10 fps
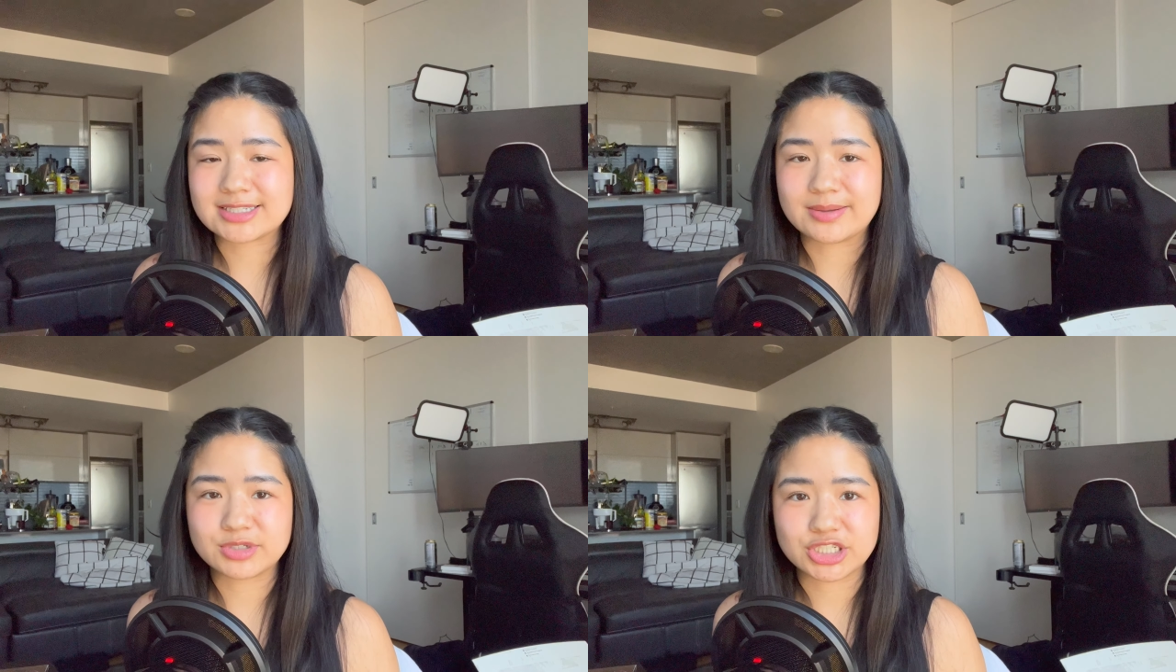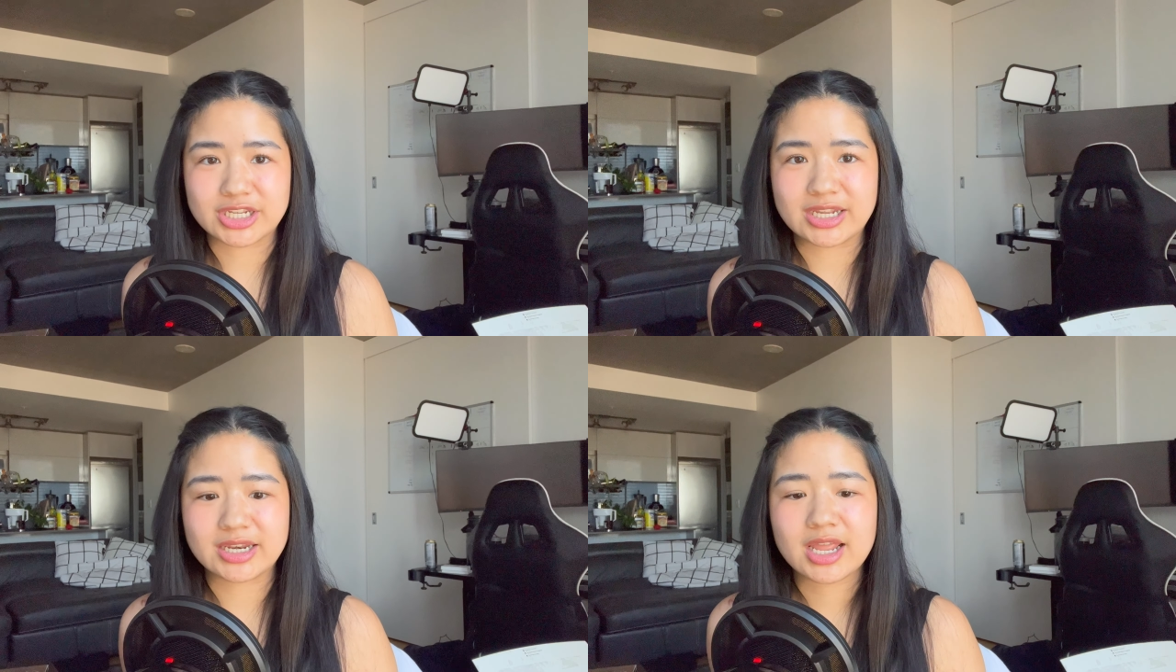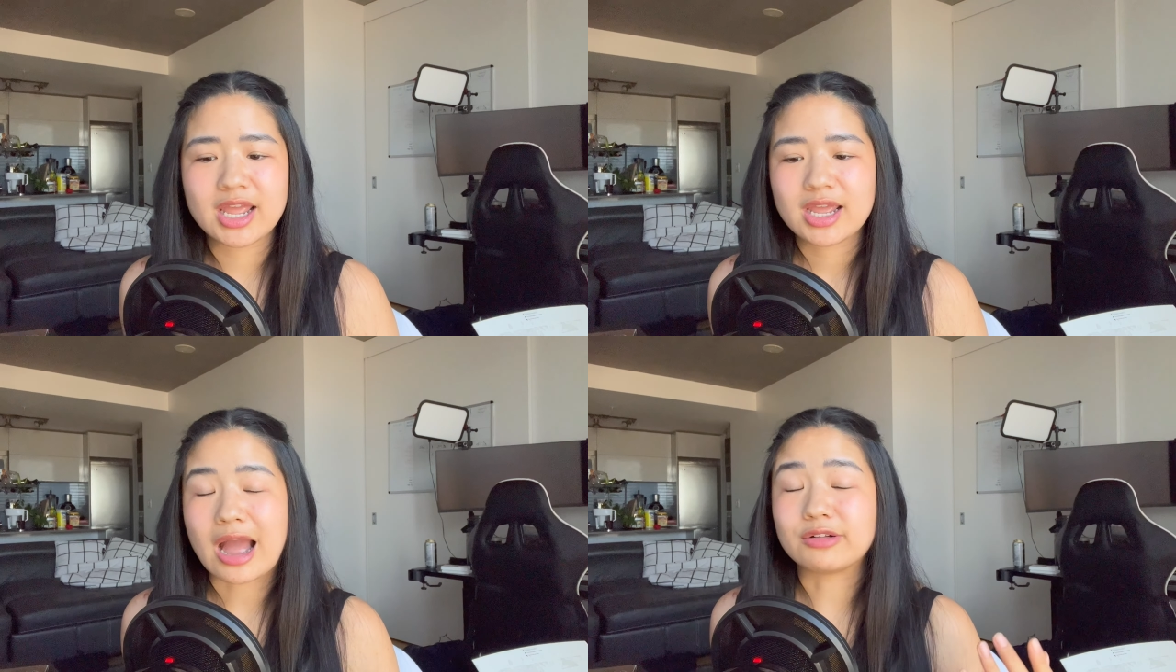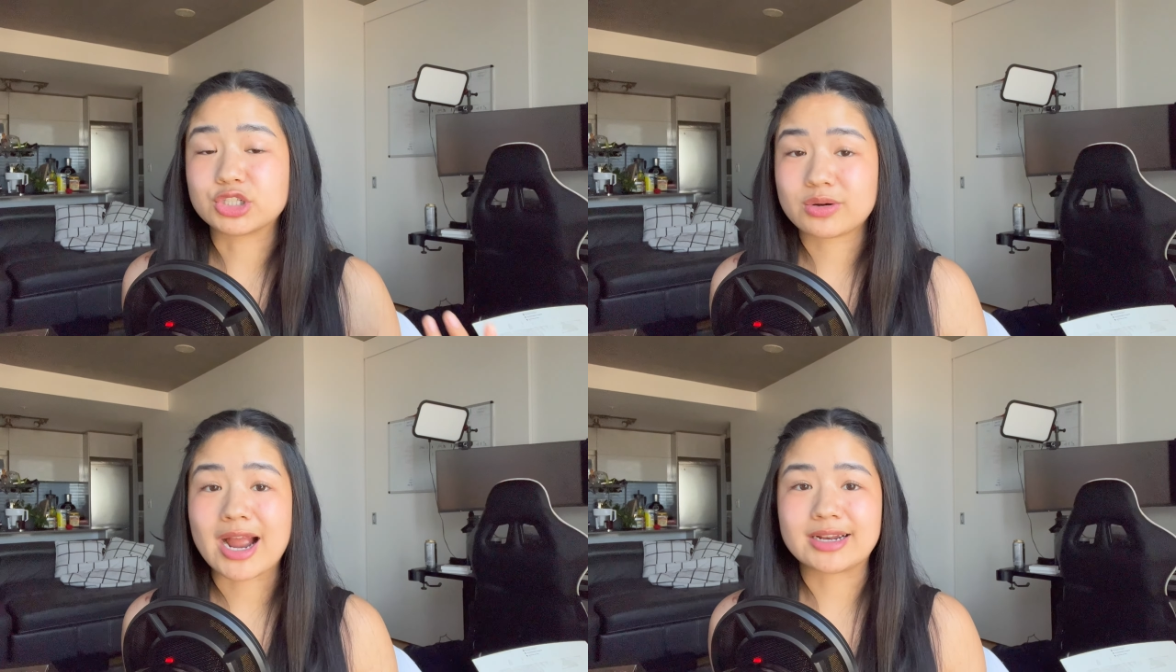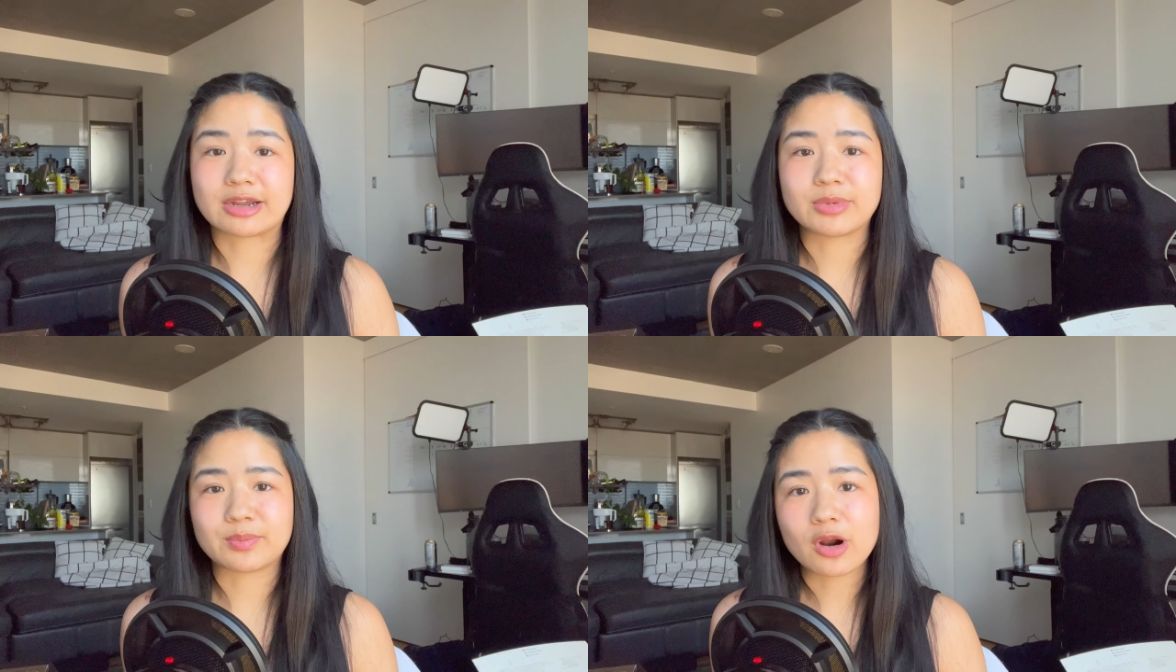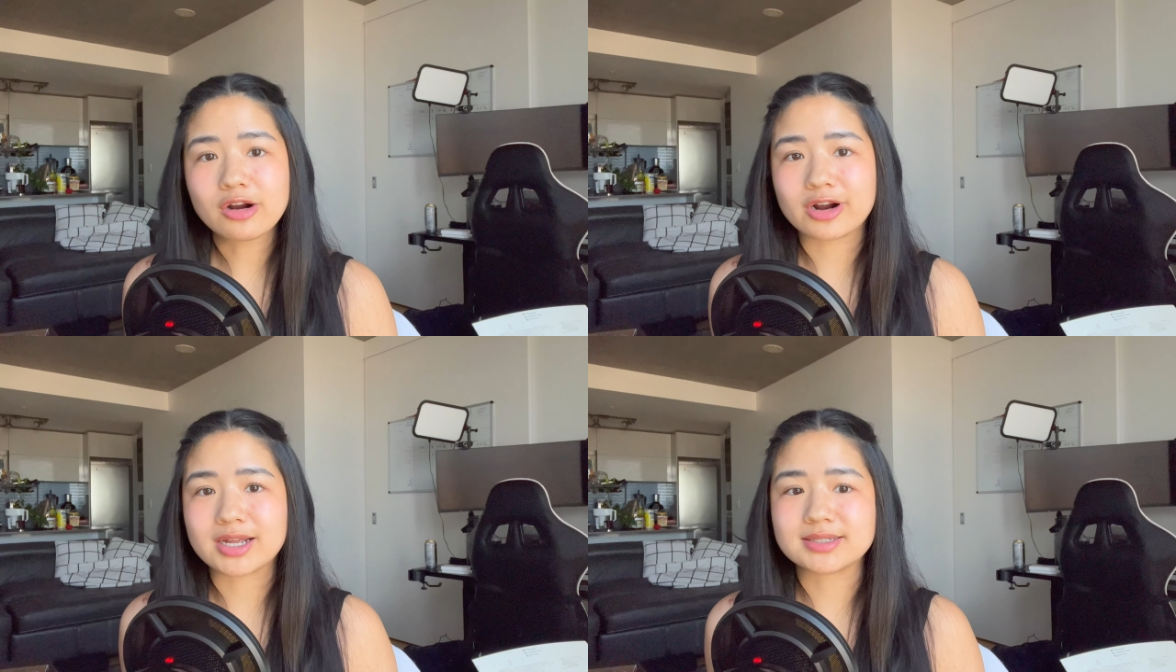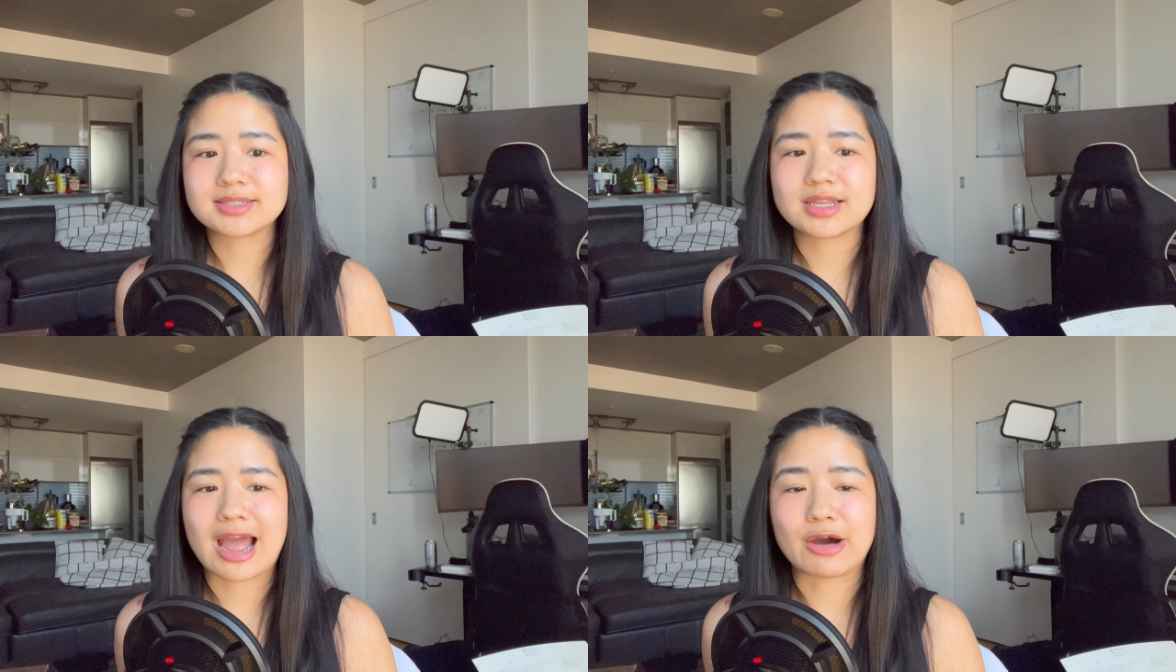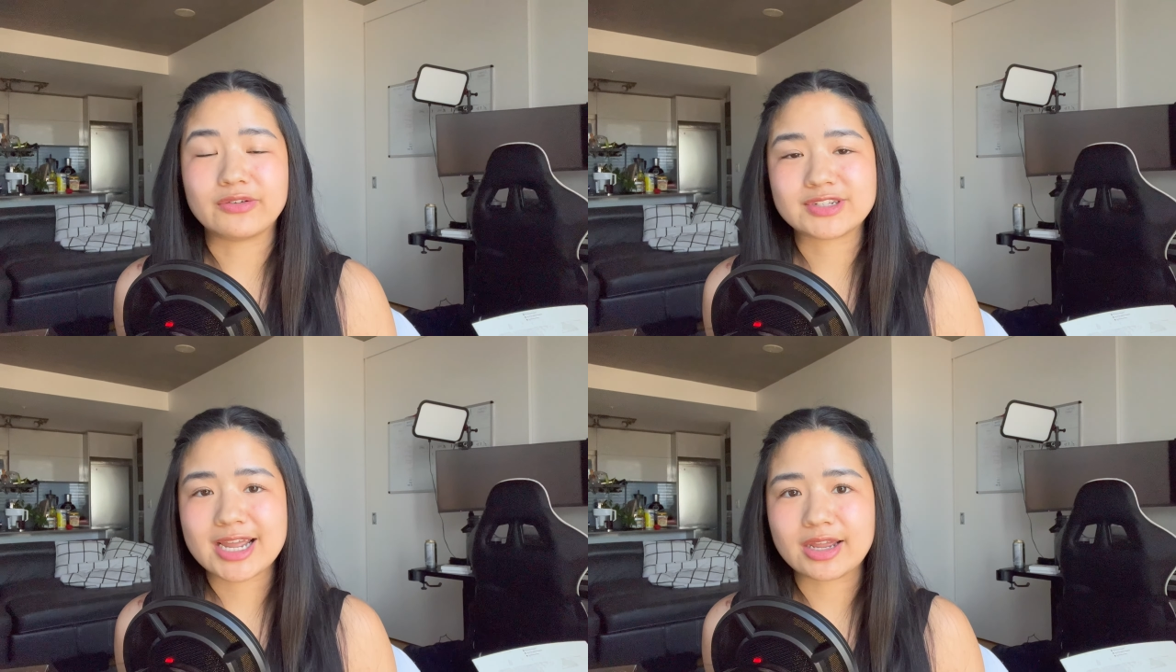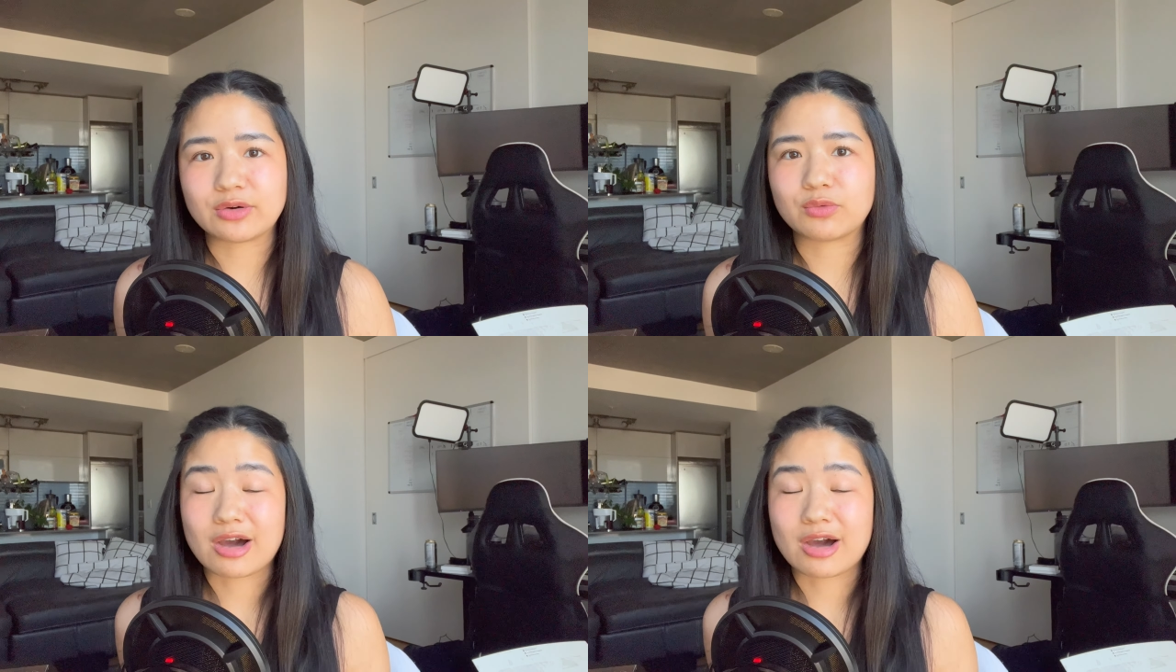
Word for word: same sheet, I will track down my progress out of ten.